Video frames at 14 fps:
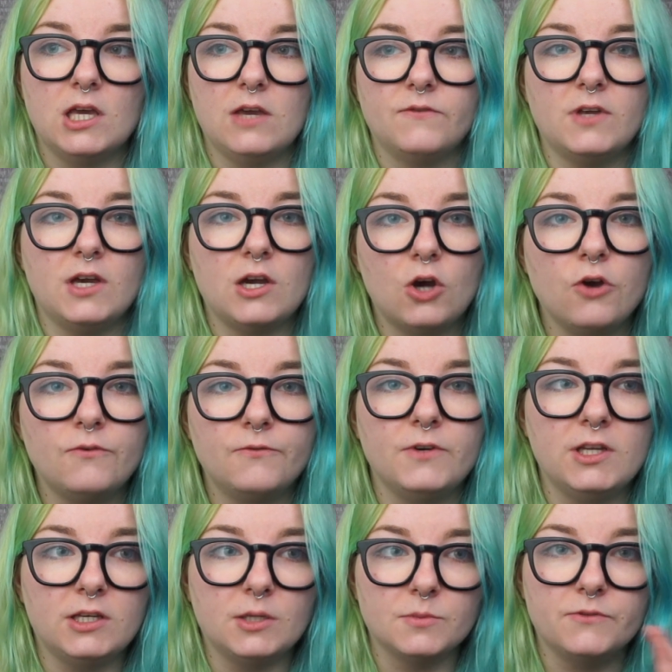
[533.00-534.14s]
that
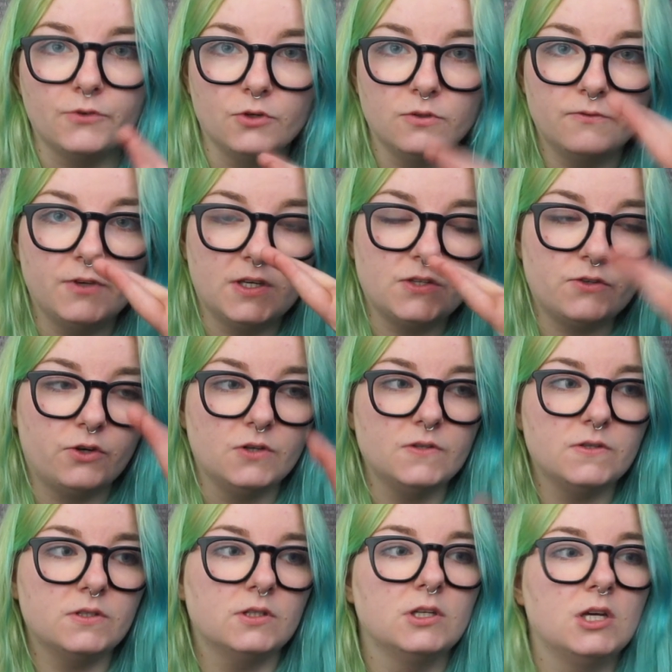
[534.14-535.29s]
hopefully comes through, fingers
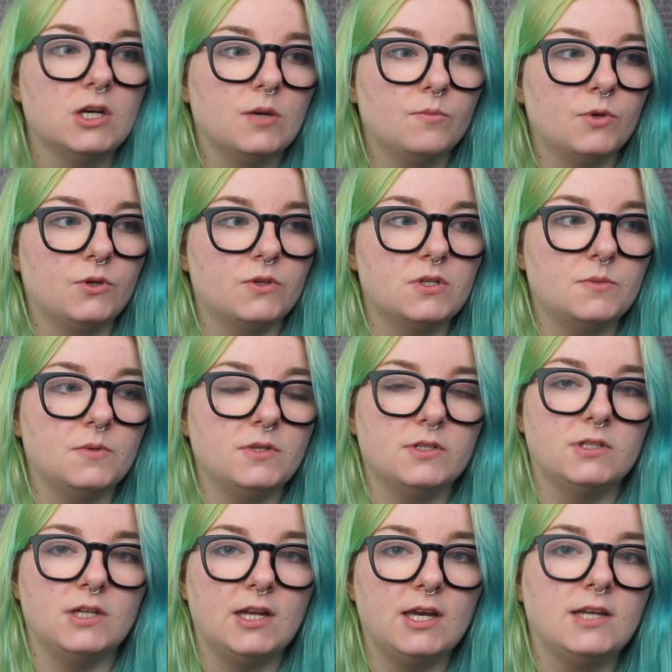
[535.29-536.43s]
crossed, because it's been
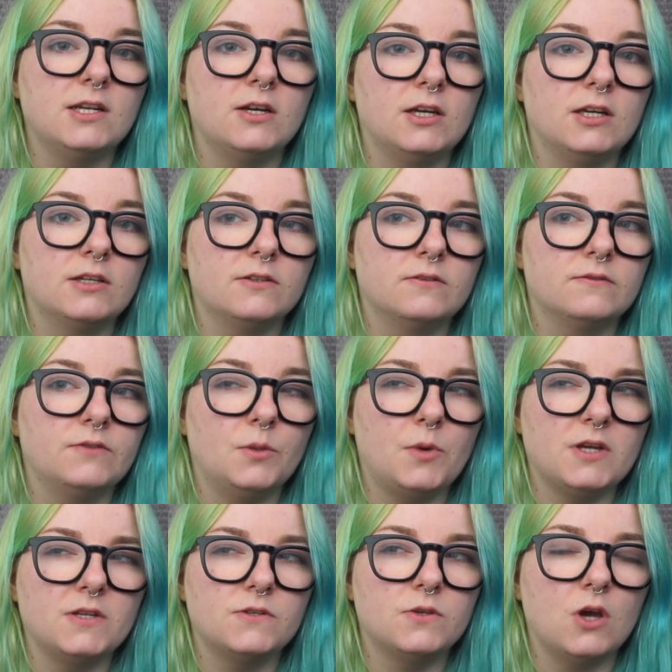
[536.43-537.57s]
delayed like for the
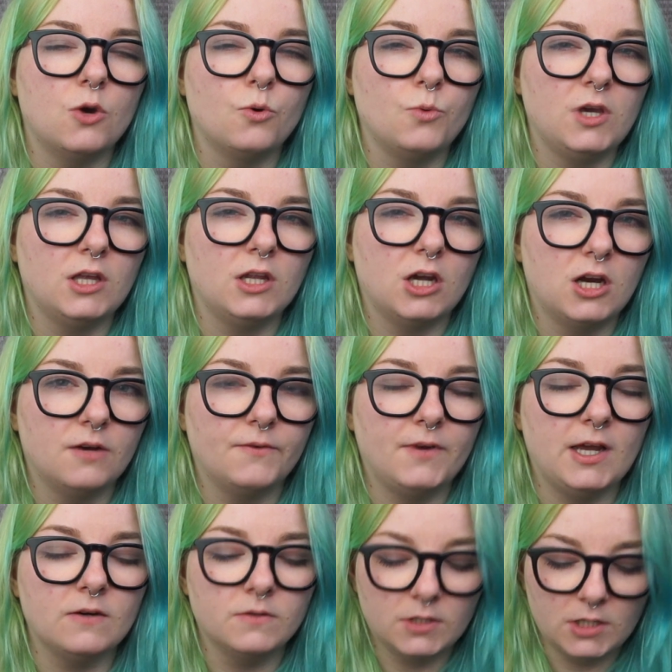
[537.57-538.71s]
past a week and a half
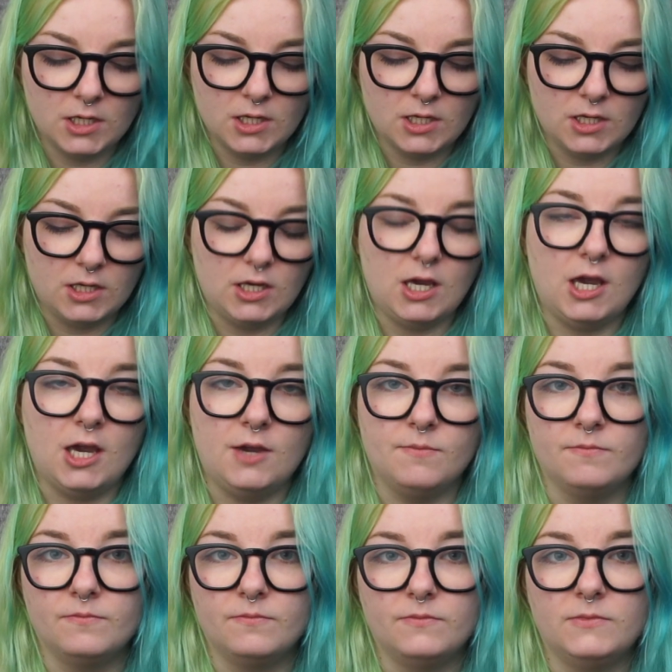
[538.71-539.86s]
now,
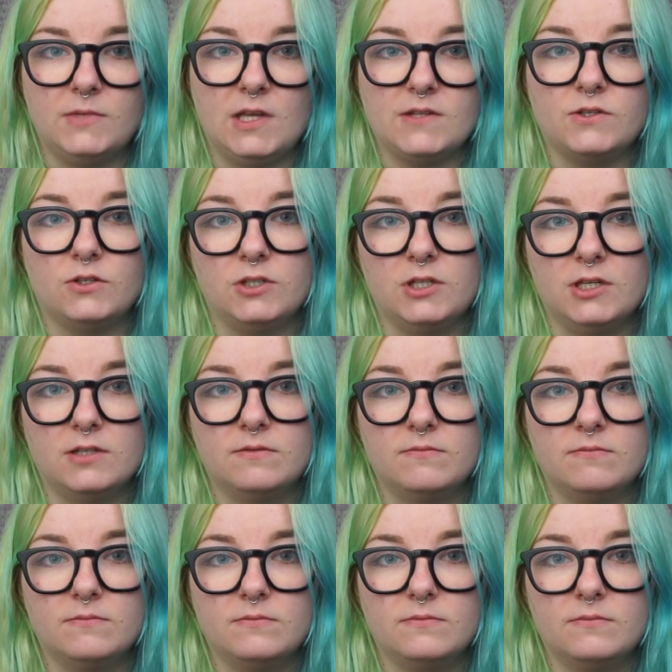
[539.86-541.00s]
that's gonna
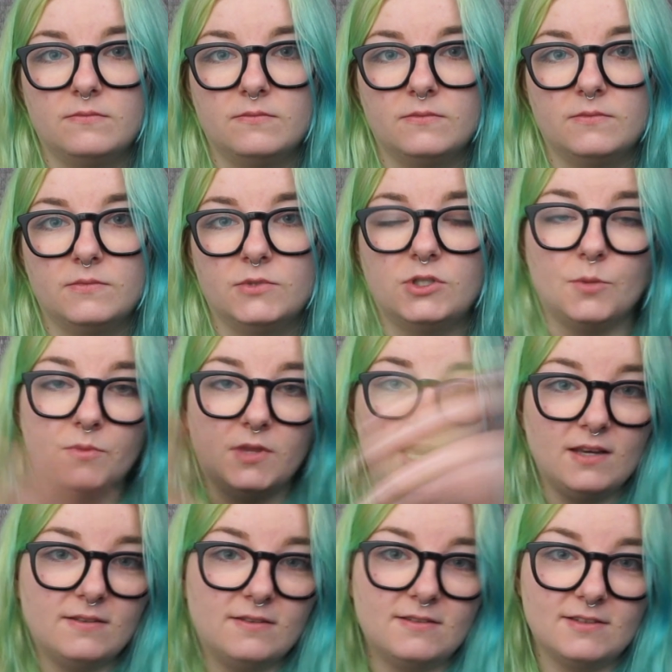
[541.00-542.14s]
come
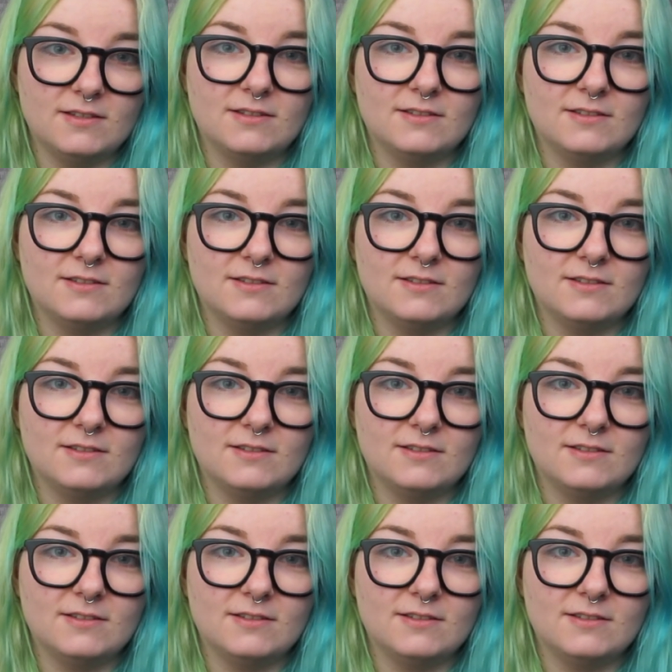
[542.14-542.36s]
next.